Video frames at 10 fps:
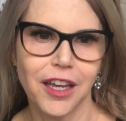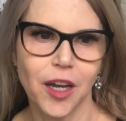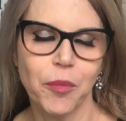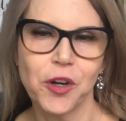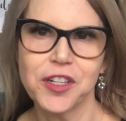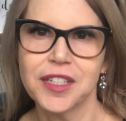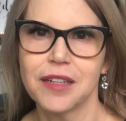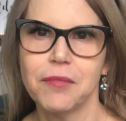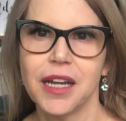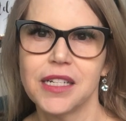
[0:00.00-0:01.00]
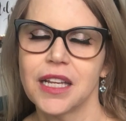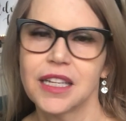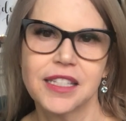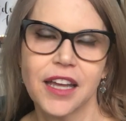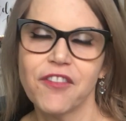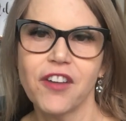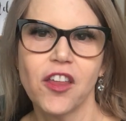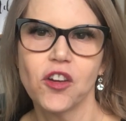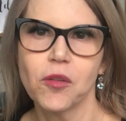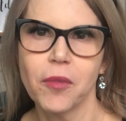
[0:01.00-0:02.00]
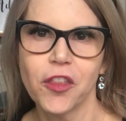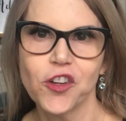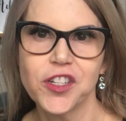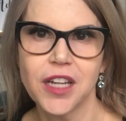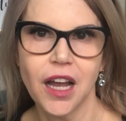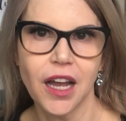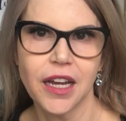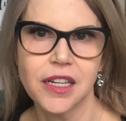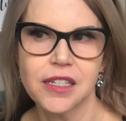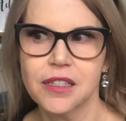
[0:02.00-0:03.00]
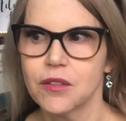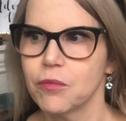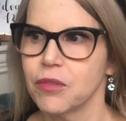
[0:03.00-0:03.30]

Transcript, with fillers: a person may die, let's say a father or mother dies,